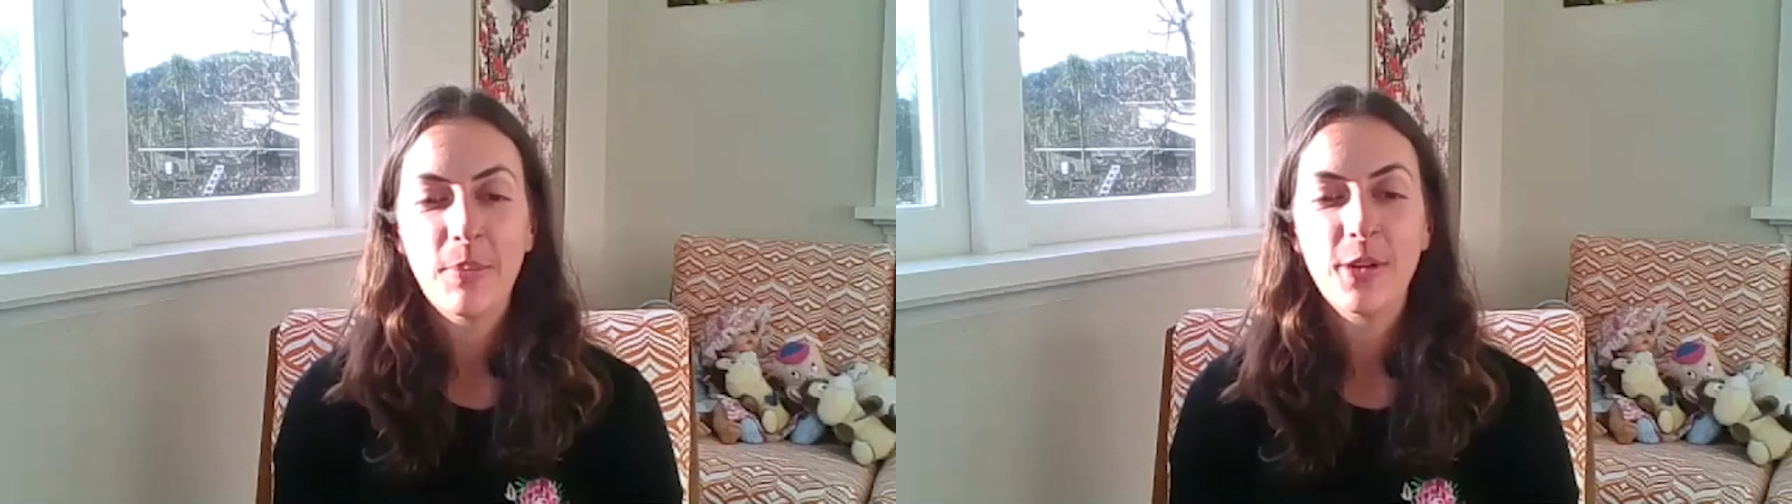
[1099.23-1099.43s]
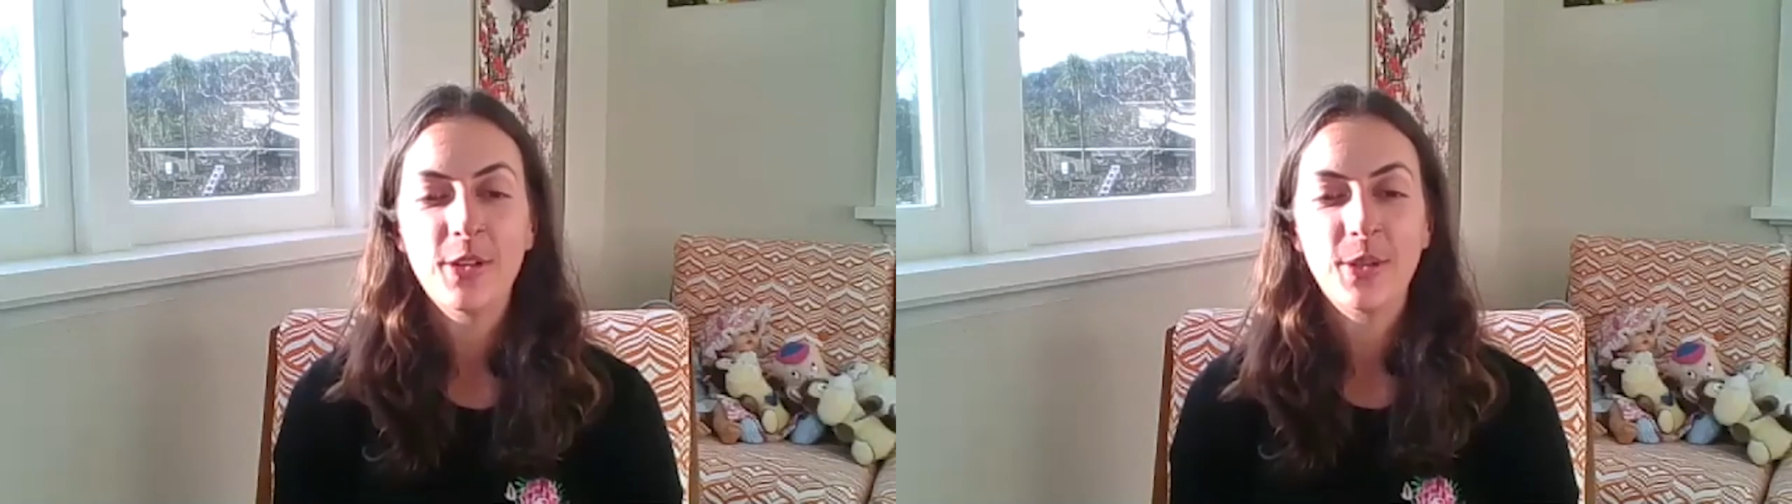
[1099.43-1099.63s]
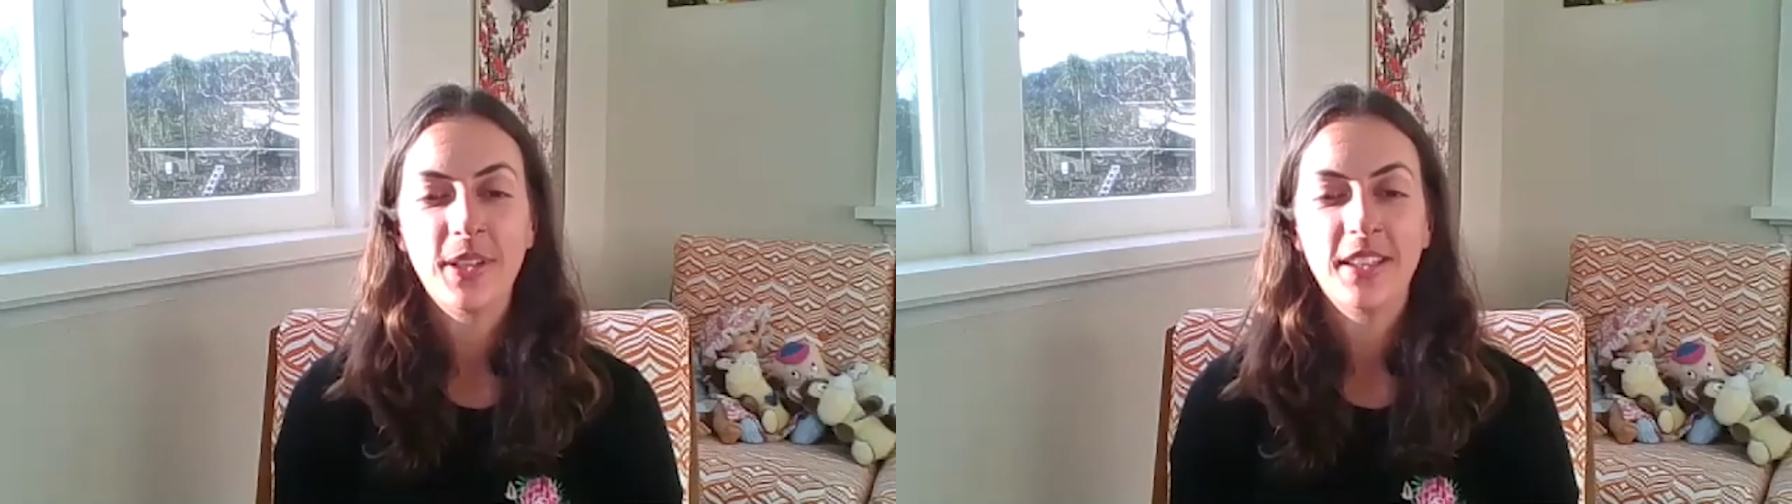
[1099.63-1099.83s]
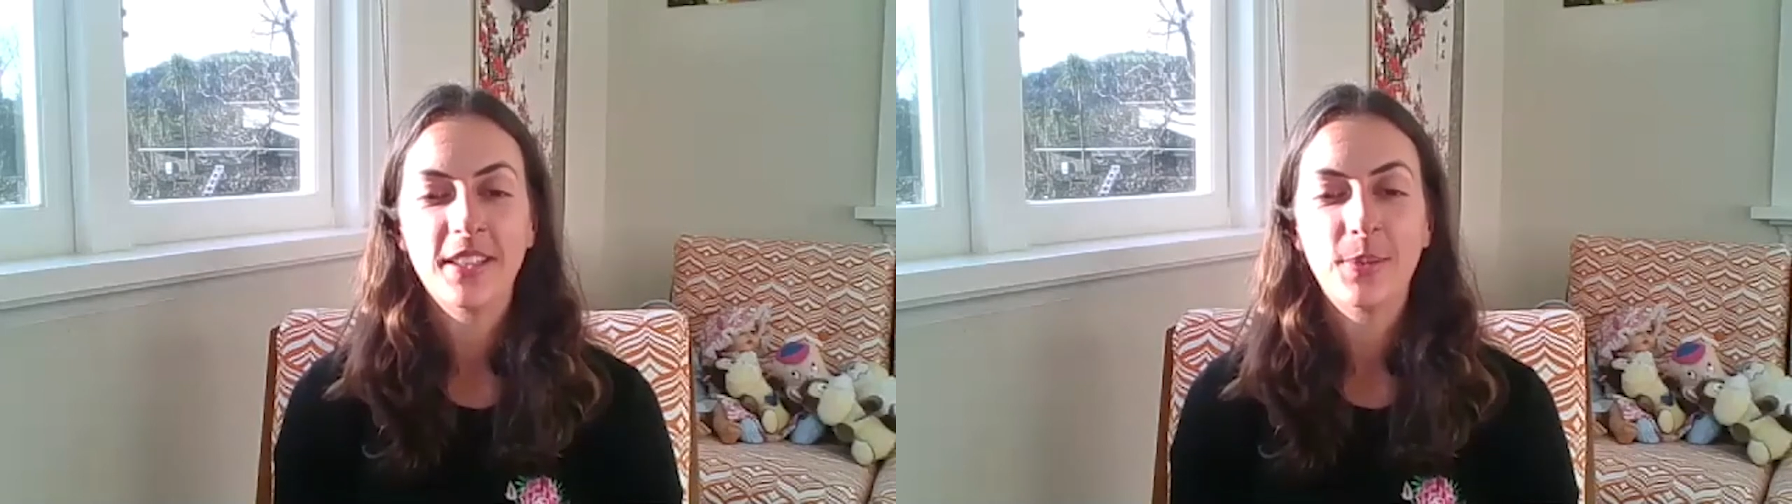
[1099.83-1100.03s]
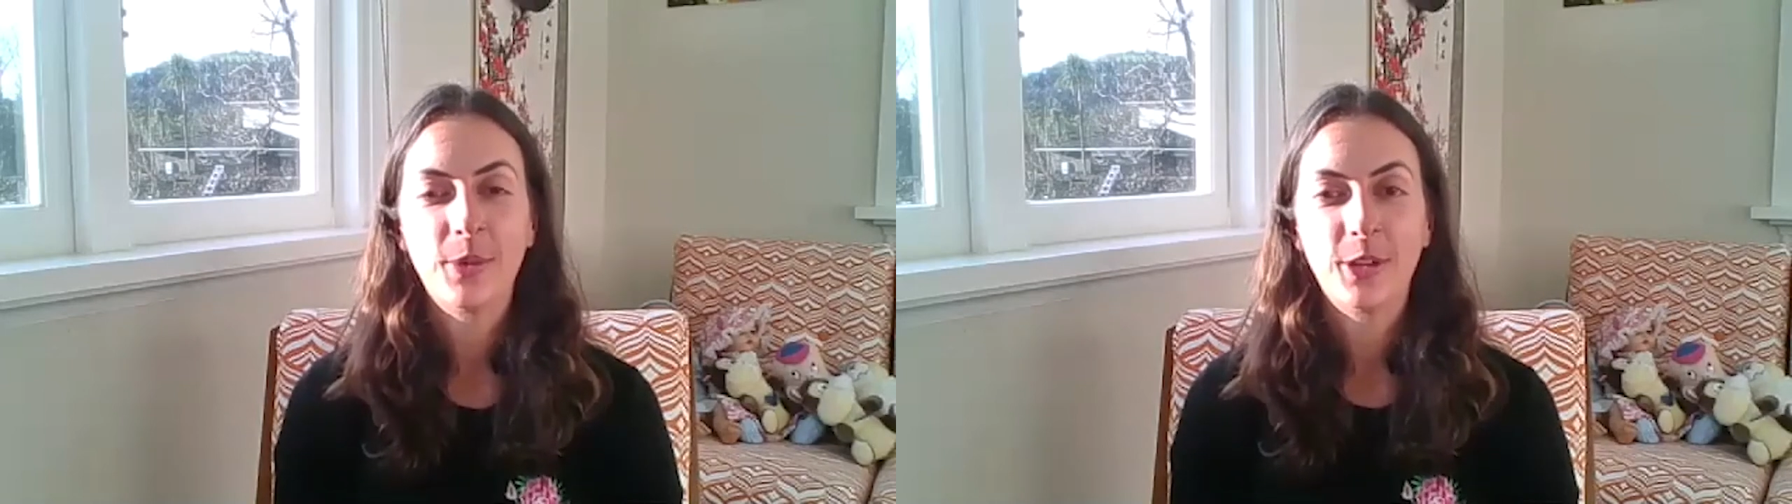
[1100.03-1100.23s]
on doing
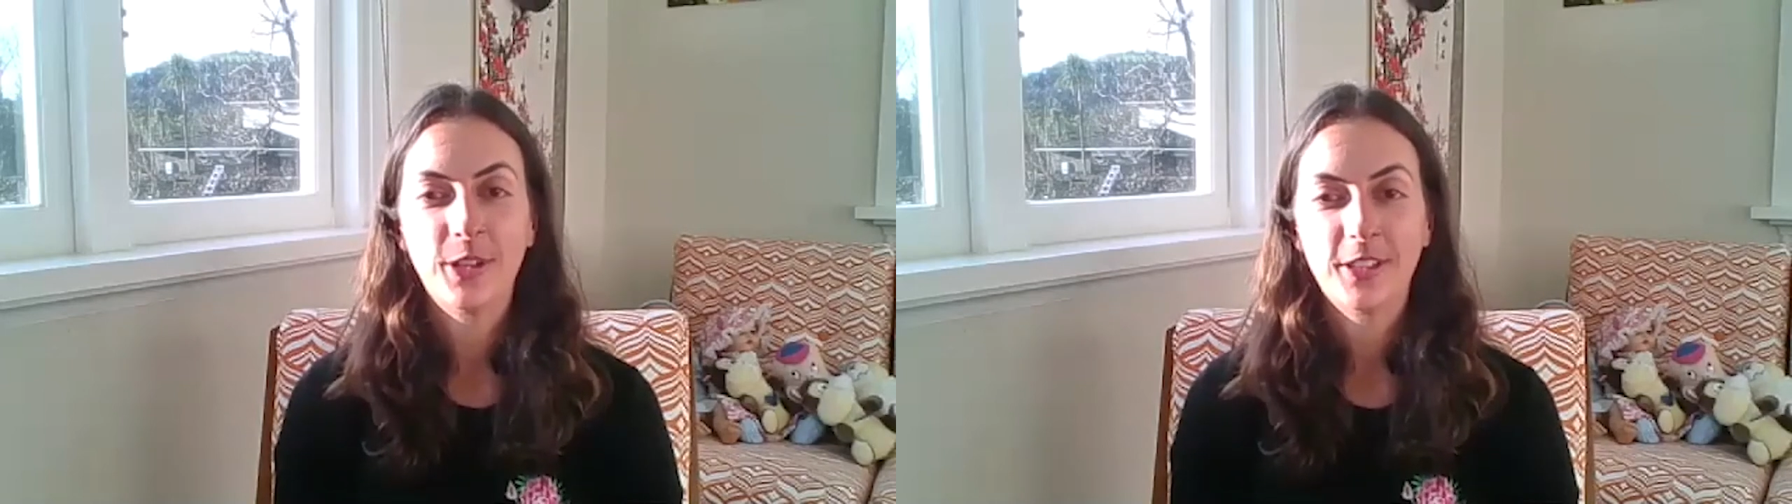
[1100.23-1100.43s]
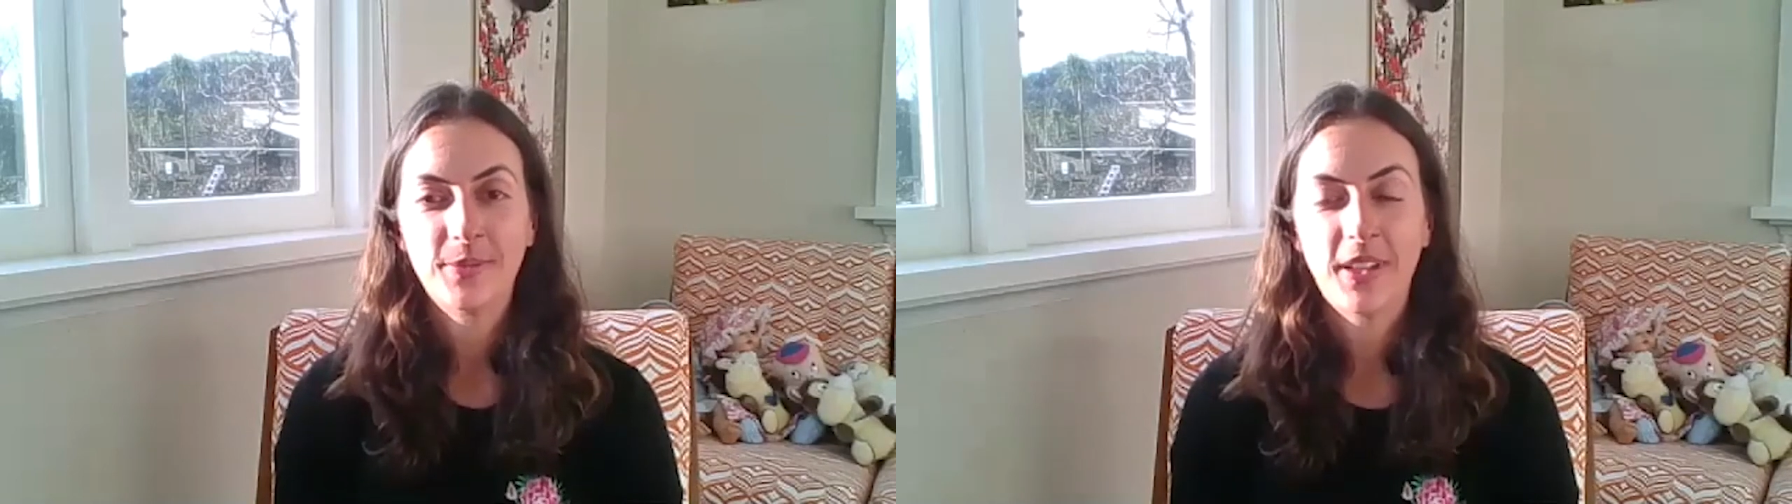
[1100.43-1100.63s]
this work?